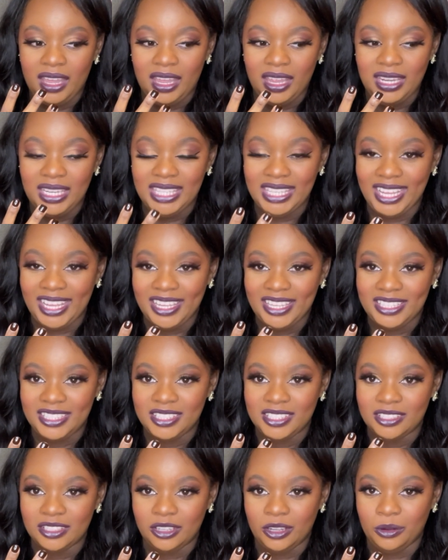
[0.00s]

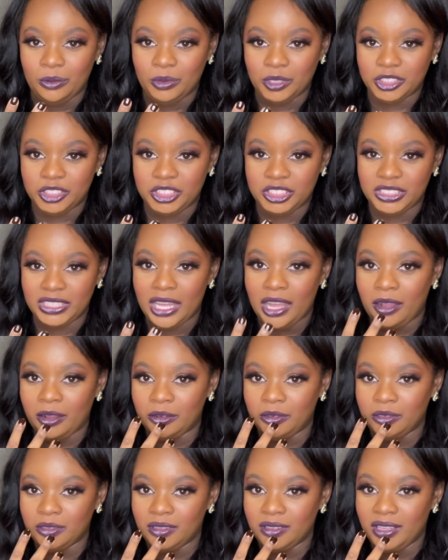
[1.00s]
lighter, washed
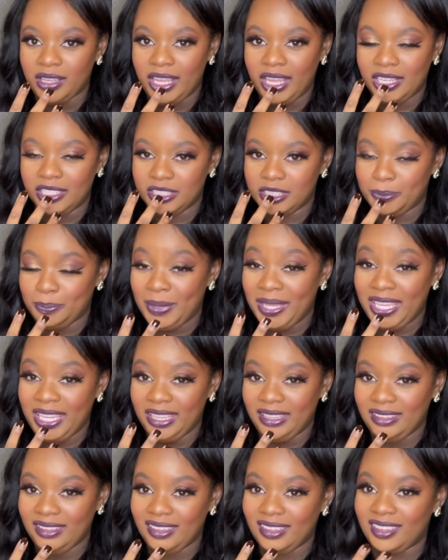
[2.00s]
out and
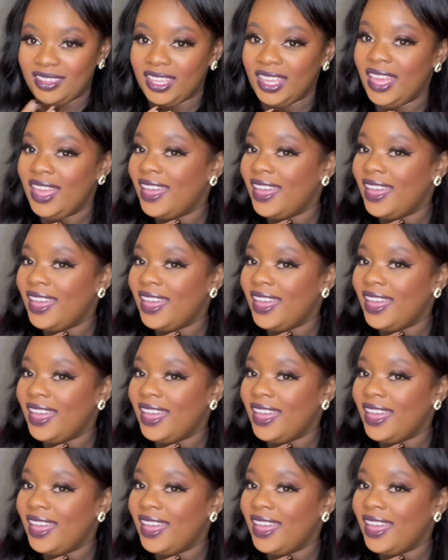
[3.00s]
pink,